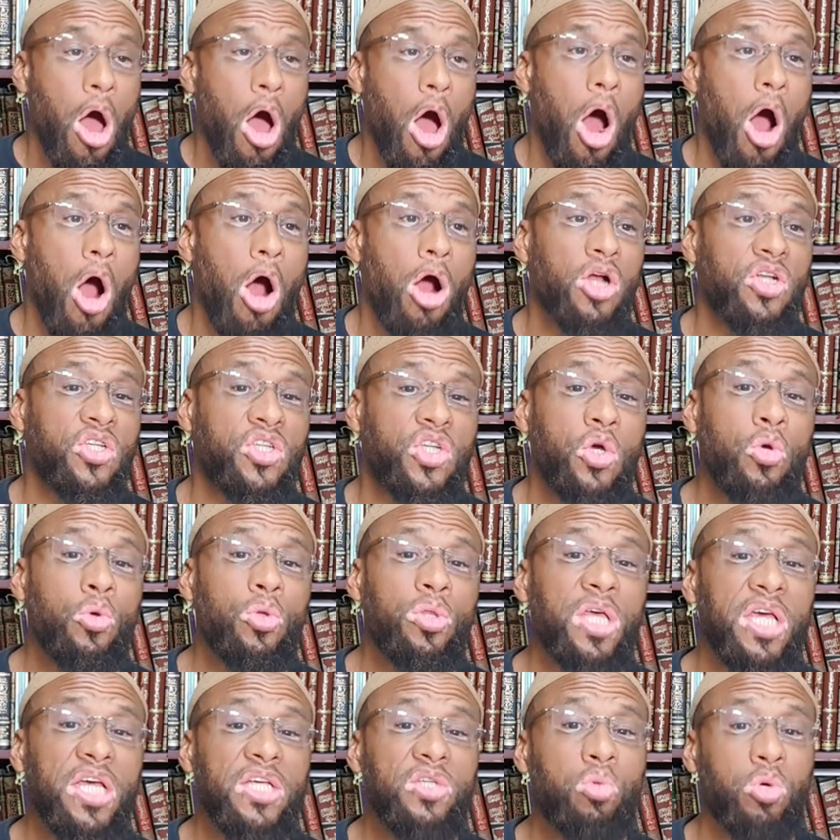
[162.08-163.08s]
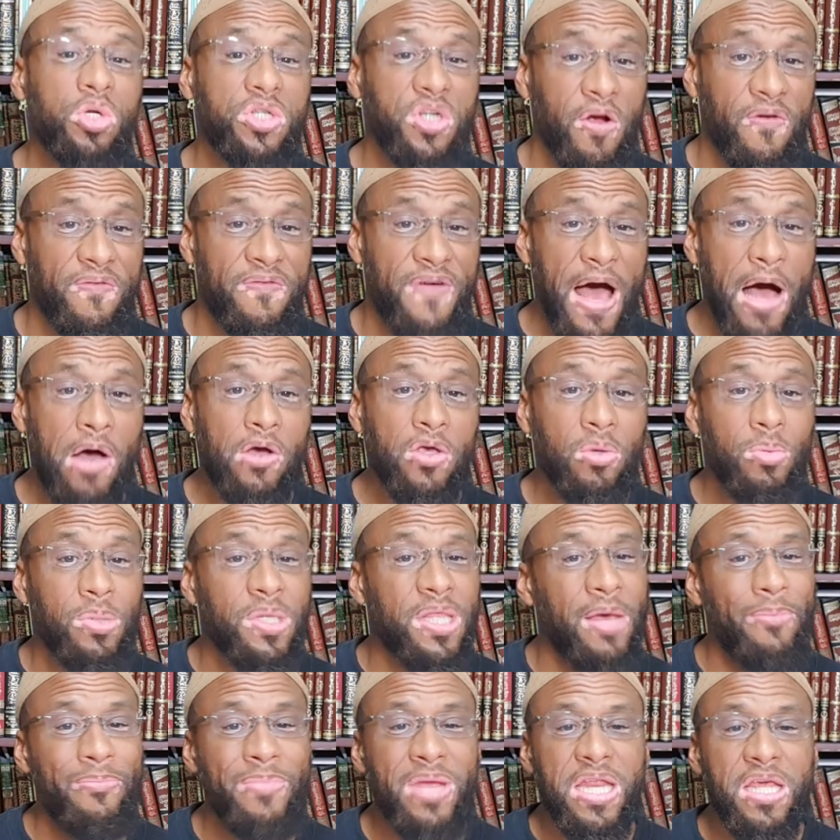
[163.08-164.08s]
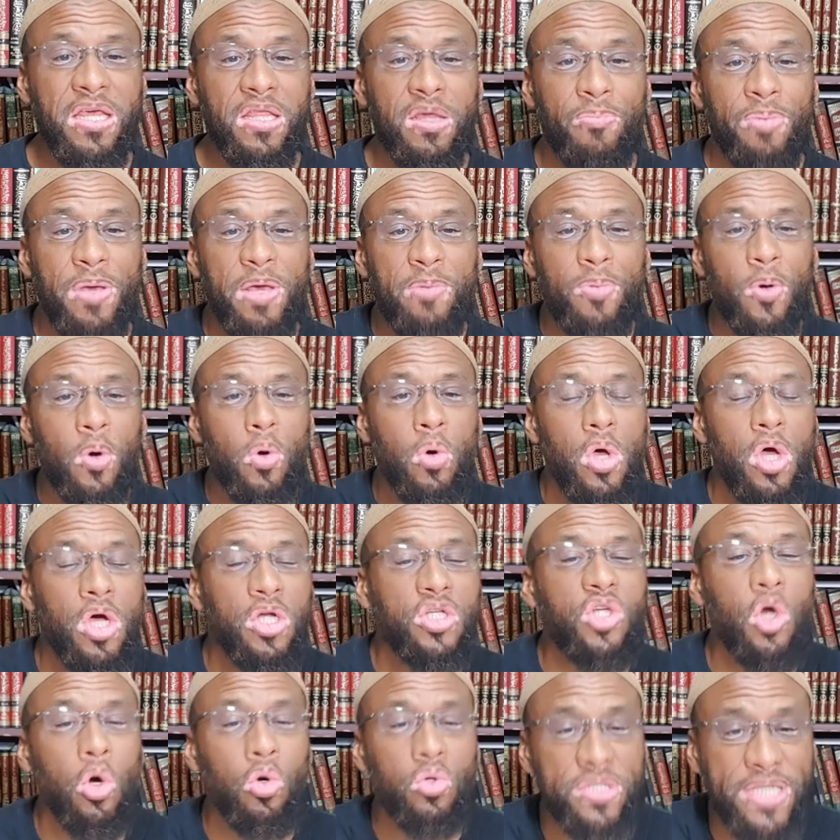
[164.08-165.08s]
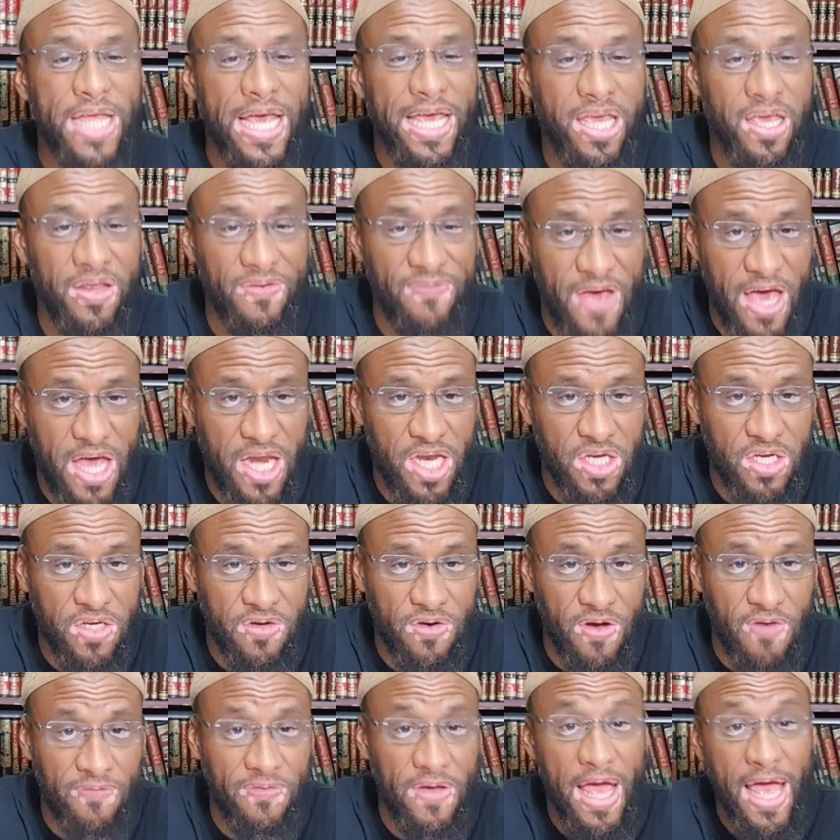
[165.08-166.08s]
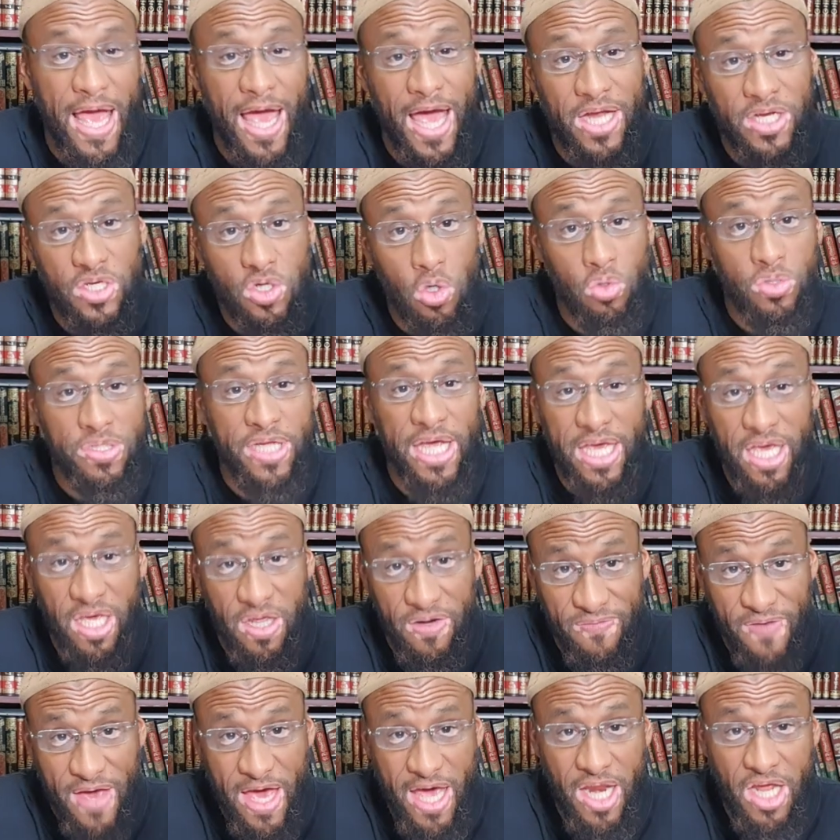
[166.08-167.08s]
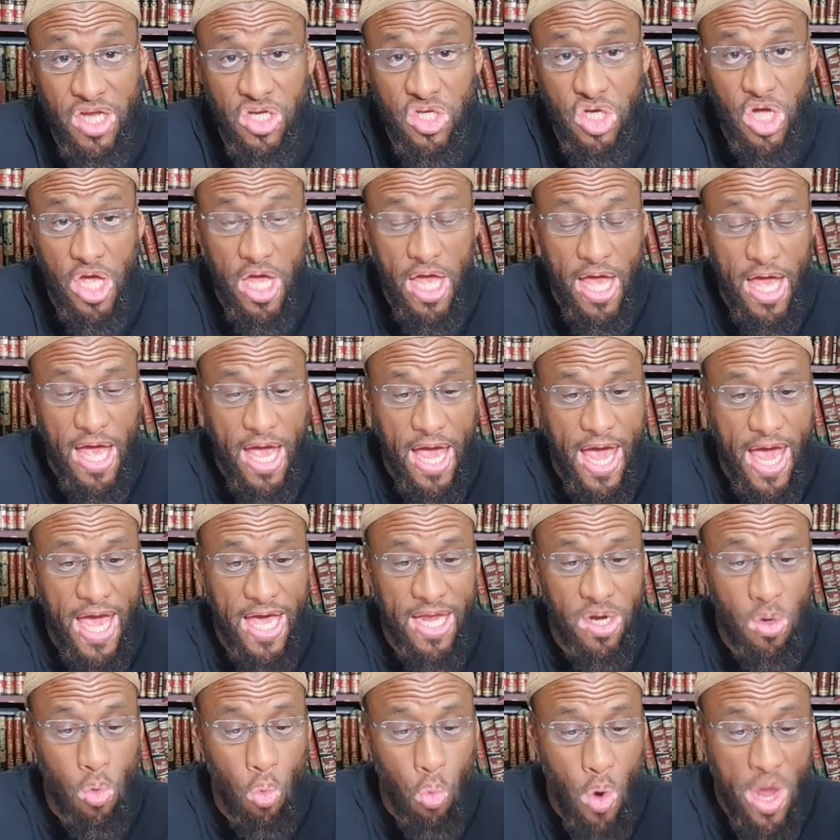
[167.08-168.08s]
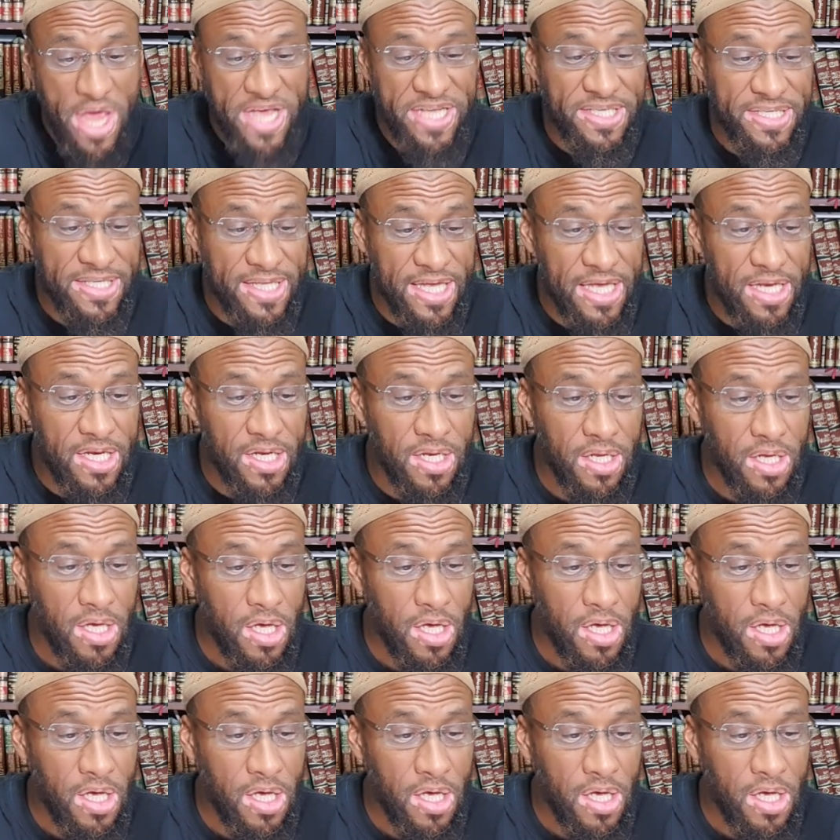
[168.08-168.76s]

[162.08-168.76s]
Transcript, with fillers: are two things which are valuable that many of the people don't take advantage of and don't take advantage and waste it